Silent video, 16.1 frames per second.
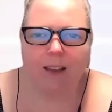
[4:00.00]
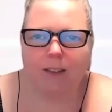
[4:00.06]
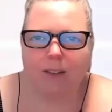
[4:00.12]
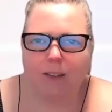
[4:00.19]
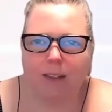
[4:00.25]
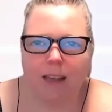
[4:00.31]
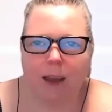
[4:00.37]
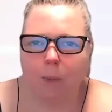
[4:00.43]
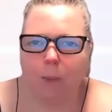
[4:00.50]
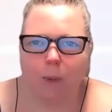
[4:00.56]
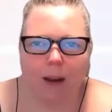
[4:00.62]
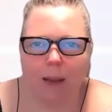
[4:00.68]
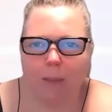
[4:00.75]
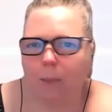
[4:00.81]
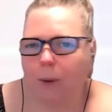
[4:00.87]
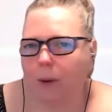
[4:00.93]
so that
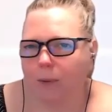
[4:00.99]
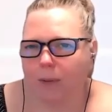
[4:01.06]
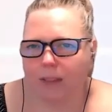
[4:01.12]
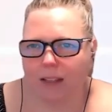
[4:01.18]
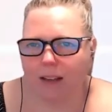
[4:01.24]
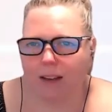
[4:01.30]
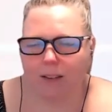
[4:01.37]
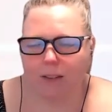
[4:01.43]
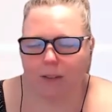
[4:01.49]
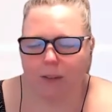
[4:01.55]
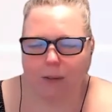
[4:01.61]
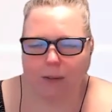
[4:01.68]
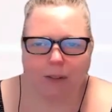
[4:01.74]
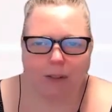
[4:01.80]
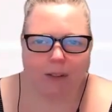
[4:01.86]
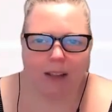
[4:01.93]
when I'm posting on
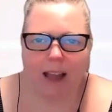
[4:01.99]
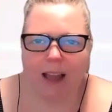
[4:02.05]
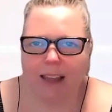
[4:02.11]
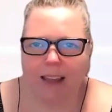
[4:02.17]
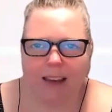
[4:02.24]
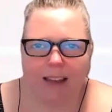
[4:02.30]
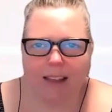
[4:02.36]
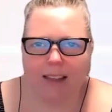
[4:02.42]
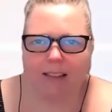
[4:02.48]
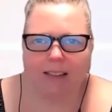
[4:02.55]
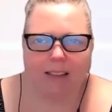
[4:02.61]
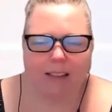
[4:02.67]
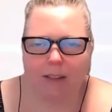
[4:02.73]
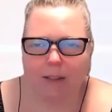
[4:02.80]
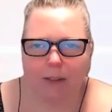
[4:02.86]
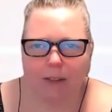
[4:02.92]
social, I can
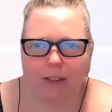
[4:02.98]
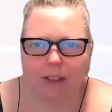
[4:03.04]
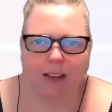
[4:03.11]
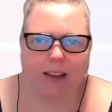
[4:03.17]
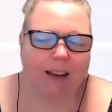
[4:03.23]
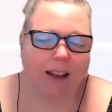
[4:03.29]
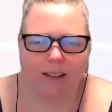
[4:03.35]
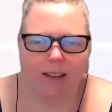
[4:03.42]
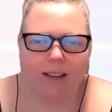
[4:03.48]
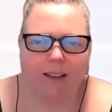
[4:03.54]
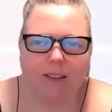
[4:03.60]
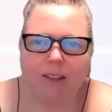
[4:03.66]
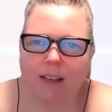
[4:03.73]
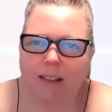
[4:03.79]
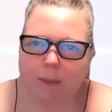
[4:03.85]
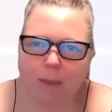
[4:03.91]
easily search it.
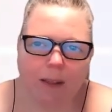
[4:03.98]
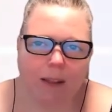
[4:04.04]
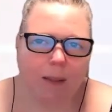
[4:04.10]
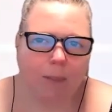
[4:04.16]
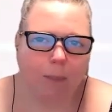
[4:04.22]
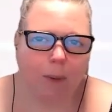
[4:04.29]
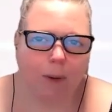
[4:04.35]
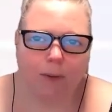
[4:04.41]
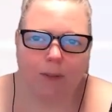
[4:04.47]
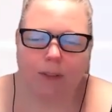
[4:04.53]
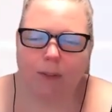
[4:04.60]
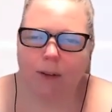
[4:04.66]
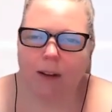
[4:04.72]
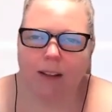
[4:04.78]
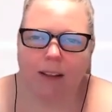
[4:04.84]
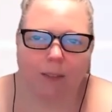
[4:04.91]
So I typically post
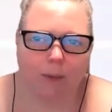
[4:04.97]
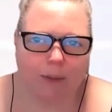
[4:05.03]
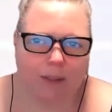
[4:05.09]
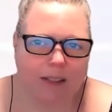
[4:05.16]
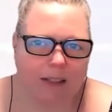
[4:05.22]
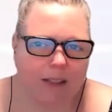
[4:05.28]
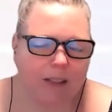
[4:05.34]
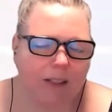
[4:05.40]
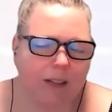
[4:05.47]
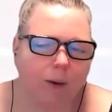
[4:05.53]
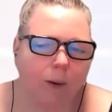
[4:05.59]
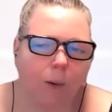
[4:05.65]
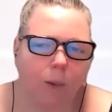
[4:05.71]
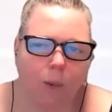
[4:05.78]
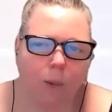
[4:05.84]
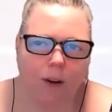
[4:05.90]
directly through CinchShare
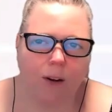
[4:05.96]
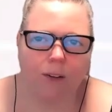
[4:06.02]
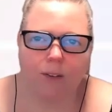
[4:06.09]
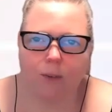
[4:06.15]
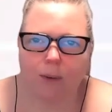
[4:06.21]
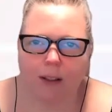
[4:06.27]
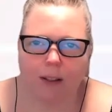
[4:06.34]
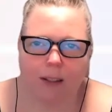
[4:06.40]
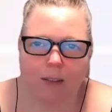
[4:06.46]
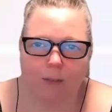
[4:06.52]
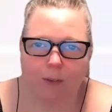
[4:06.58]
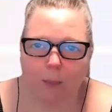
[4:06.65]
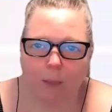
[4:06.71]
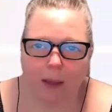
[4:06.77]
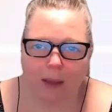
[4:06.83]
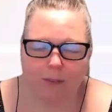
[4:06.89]
or directly
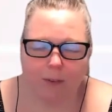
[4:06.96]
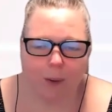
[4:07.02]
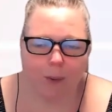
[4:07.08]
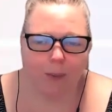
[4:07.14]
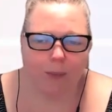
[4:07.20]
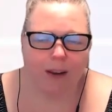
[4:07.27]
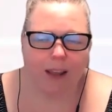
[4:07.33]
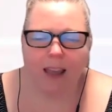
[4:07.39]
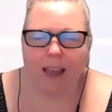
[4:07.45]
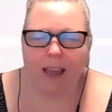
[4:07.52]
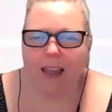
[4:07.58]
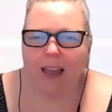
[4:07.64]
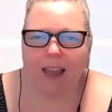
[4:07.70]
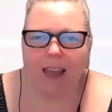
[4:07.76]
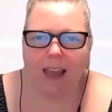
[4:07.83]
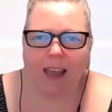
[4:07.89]
from my phone,
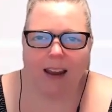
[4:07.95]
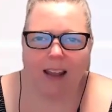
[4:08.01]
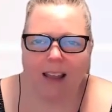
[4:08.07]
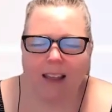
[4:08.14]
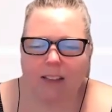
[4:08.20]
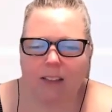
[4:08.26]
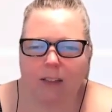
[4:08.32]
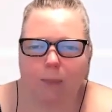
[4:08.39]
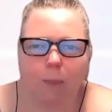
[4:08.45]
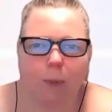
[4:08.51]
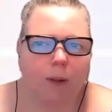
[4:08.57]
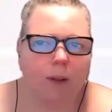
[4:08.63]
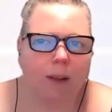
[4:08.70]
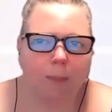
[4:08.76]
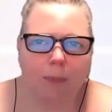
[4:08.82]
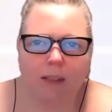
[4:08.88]
and I can just
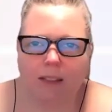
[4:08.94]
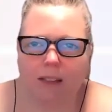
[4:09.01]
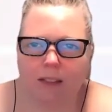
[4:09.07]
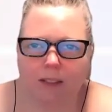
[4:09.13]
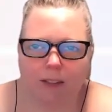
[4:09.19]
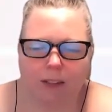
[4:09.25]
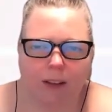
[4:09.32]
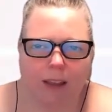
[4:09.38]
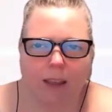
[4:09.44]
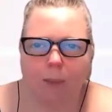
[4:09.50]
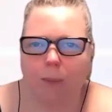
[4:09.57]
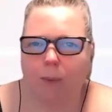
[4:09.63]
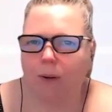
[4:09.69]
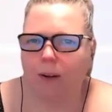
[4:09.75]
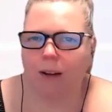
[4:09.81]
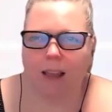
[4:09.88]
pull up the CinchShare
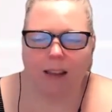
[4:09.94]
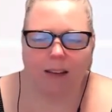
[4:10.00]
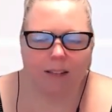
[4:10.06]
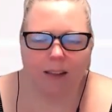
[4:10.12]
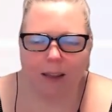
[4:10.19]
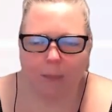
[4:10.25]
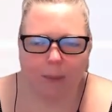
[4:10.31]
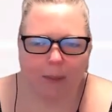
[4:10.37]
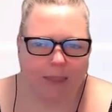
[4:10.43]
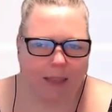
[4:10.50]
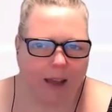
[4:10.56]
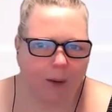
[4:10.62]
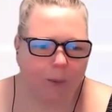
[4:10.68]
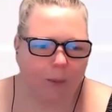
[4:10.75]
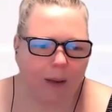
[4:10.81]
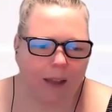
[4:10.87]
keyboard and type it
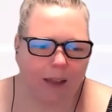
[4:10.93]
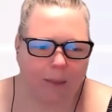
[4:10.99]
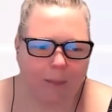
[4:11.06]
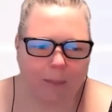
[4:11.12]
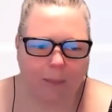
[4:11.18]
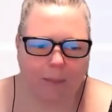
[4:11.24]
that way.